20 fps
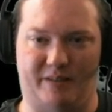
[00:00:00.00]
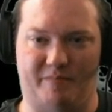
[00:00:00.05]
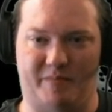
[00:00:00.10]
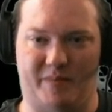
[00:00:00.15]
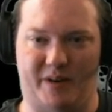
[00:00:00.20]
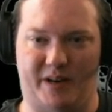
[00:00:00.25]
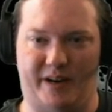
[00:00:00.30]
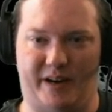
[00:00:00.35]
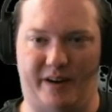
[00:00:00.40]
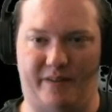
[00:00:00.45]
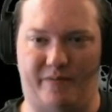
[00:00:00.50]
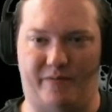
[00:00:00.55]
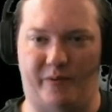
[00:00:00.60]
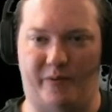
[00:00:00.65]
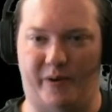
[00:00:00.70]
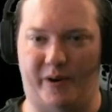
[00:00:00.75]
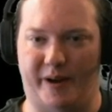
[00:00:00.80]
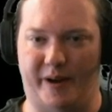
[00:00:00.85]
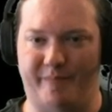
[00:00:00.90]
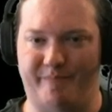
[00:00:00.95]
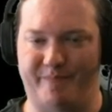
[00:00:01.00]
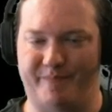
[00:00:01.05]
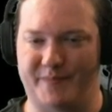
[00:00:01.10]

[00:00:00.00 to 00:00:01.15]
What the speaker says: money for it.